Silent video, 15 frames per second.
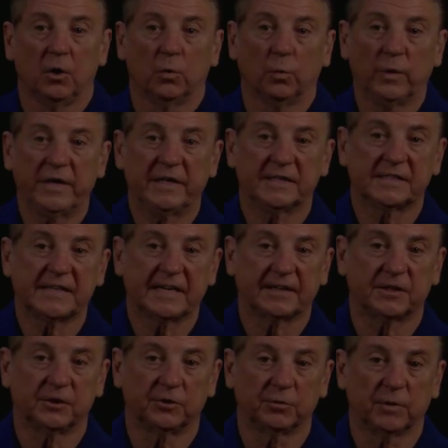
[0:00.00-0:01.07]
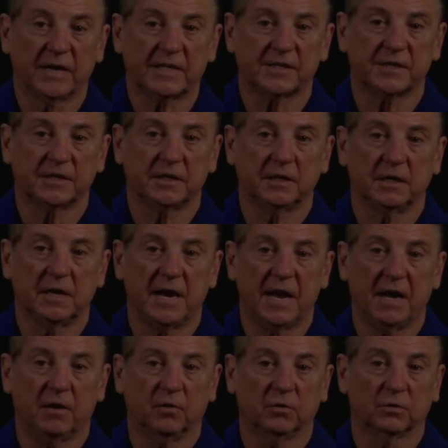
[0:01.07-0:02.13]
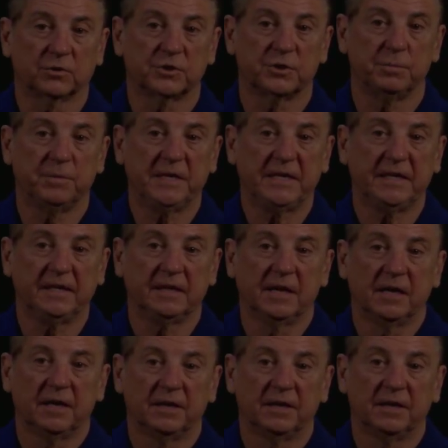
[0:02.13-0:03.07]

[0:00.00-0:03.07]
We set the direction now to be